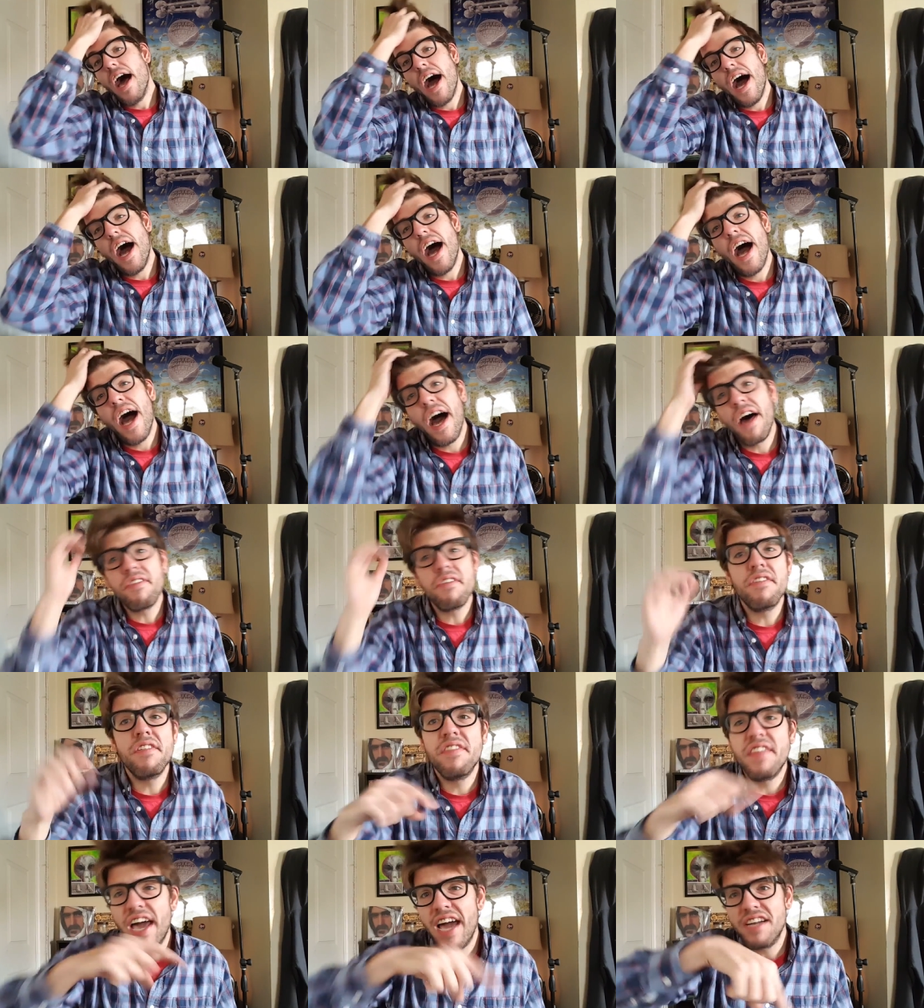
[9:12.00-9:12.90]

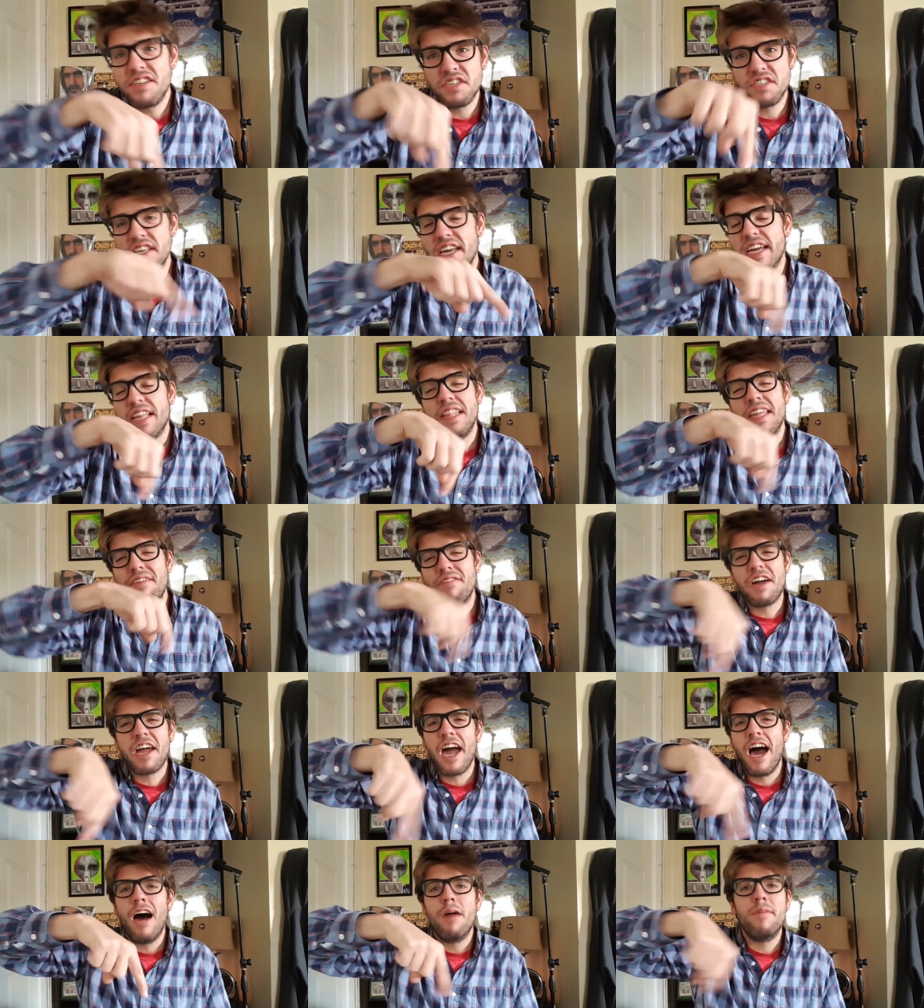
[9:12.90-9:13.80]
Other than that, just like
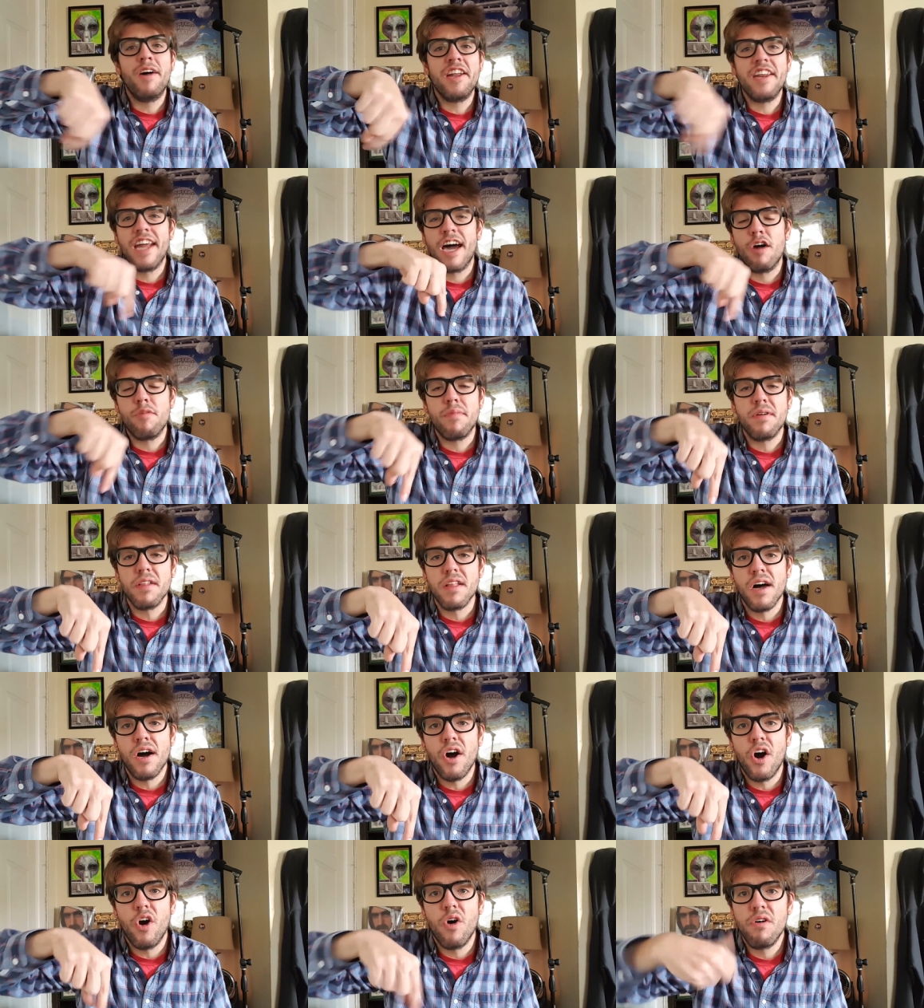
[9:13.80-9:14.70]
leave a comment down
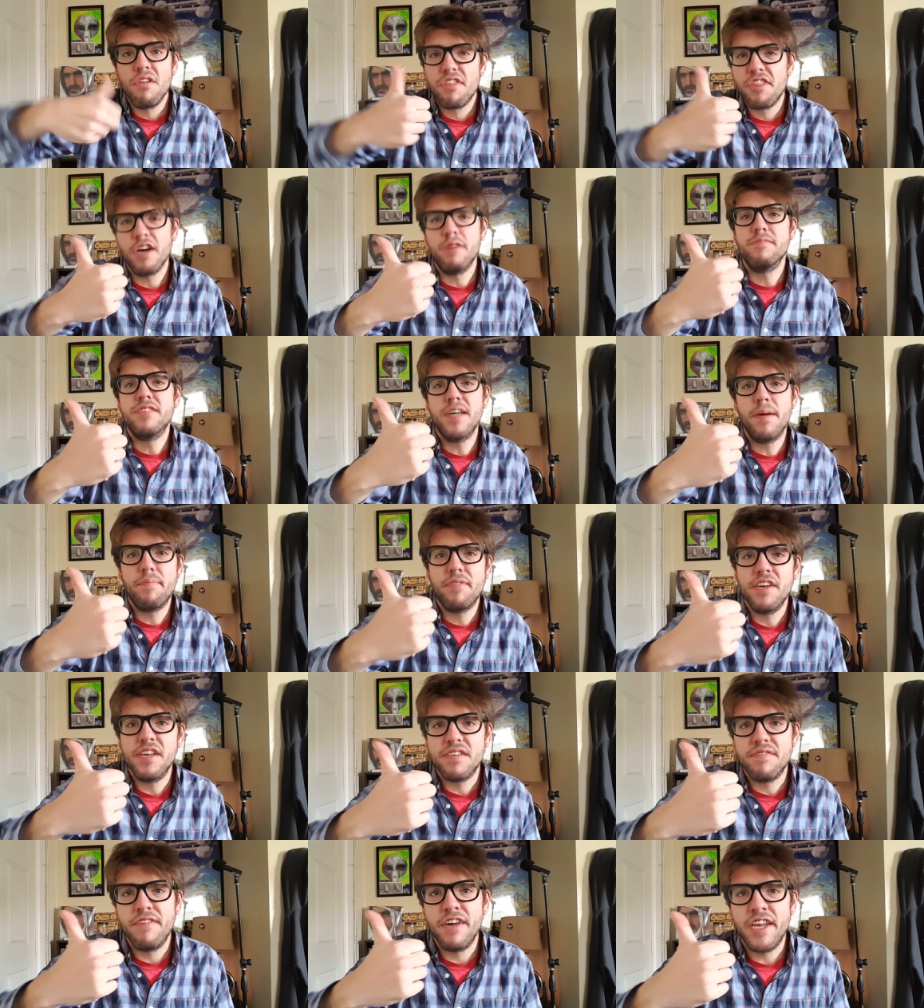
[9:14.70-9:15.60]
below, thumbs
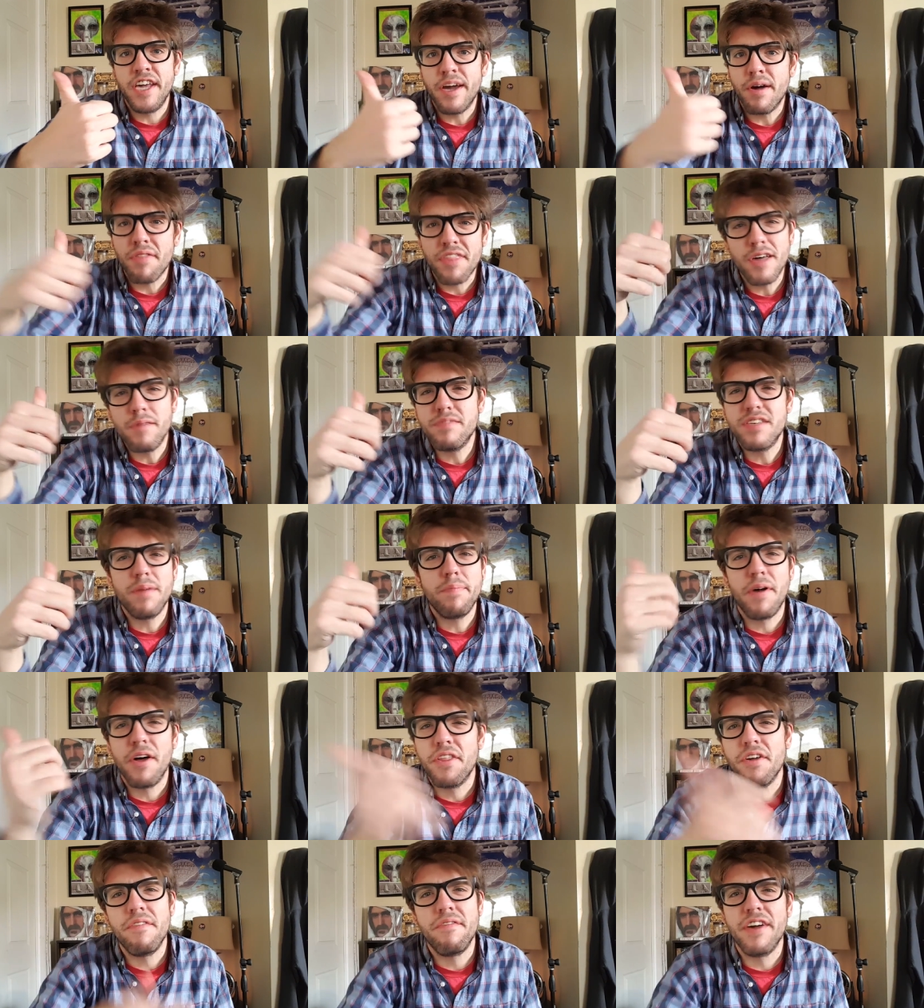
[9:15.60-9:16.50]
up this video, thumbs
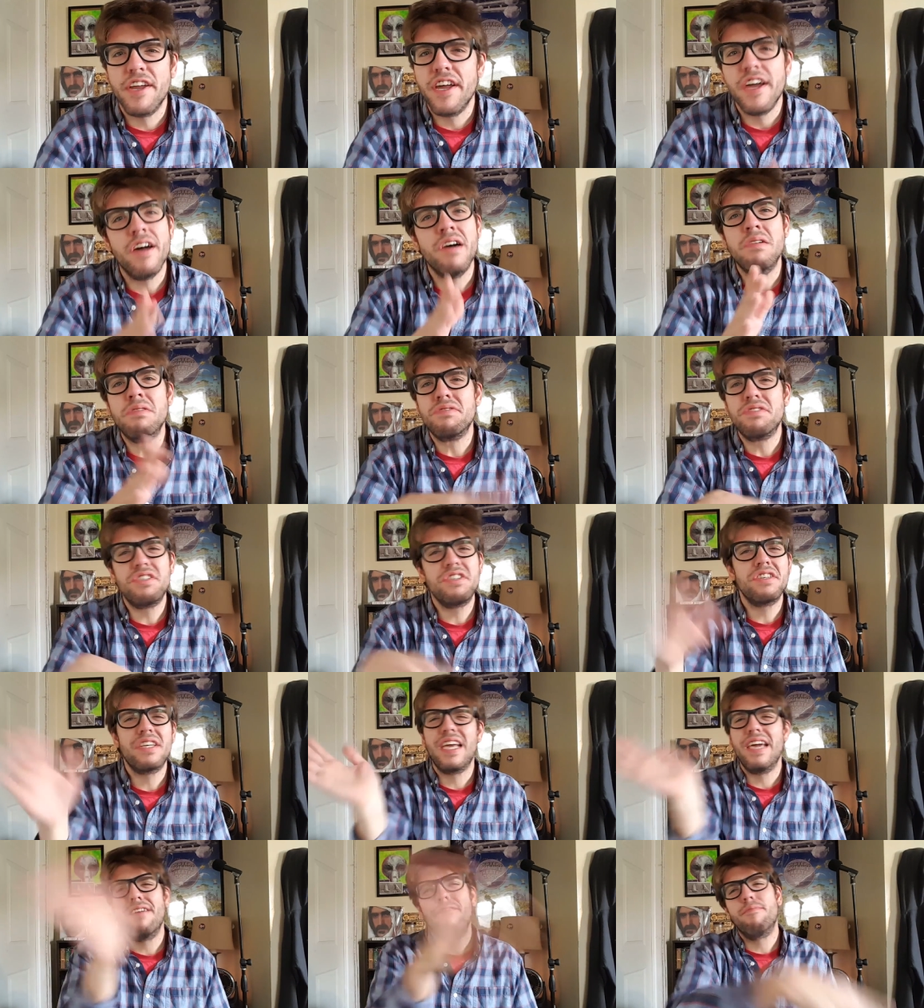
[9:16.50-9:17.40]
up other videos,
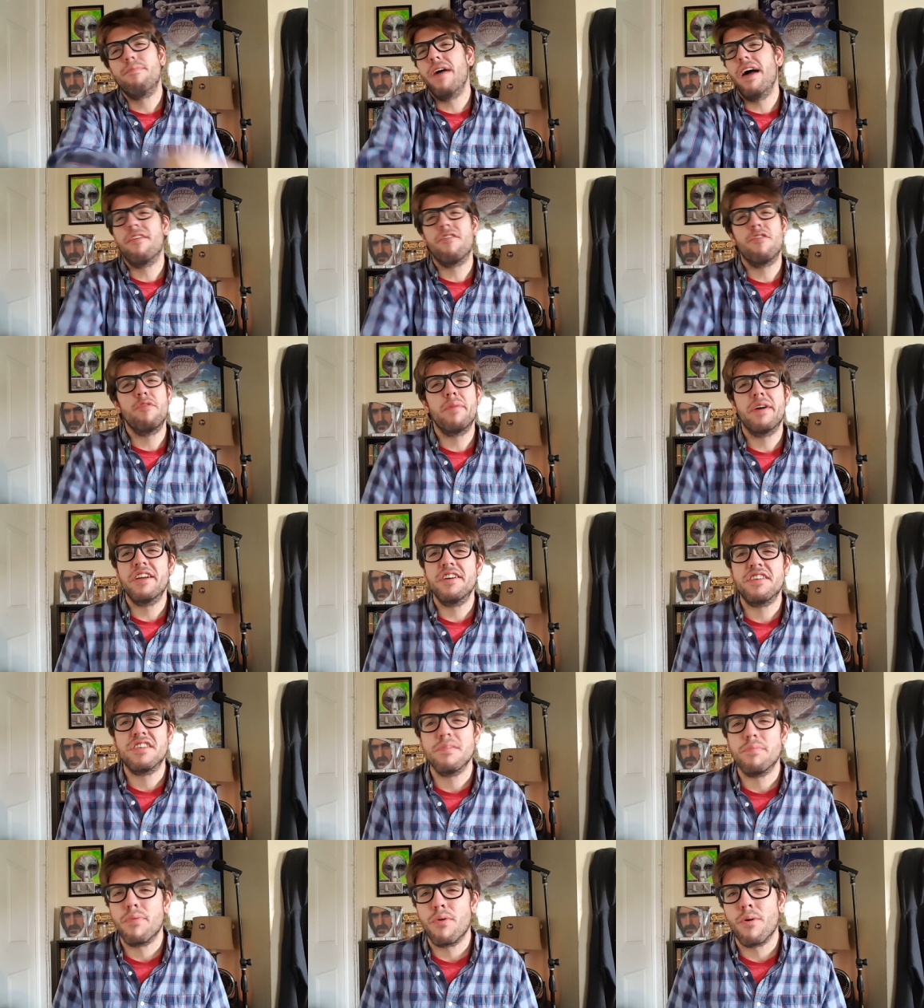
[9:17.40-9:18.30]
just give
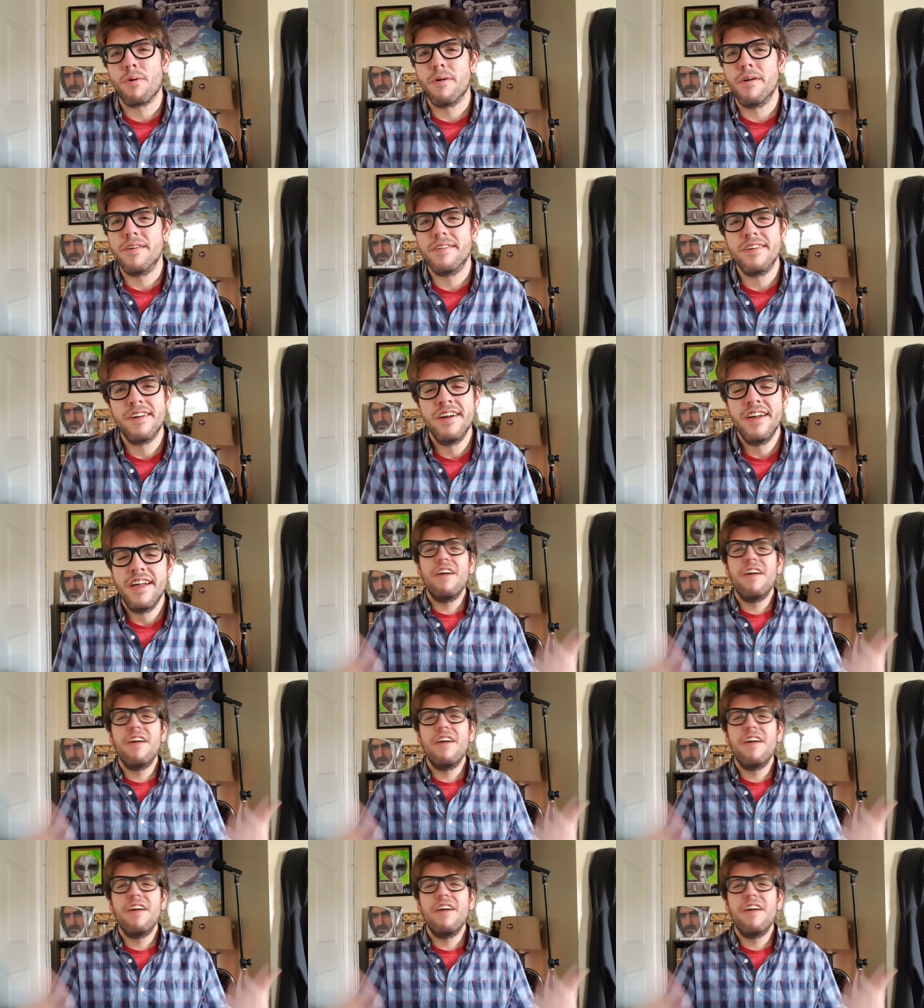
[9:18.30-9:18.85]
everybody support.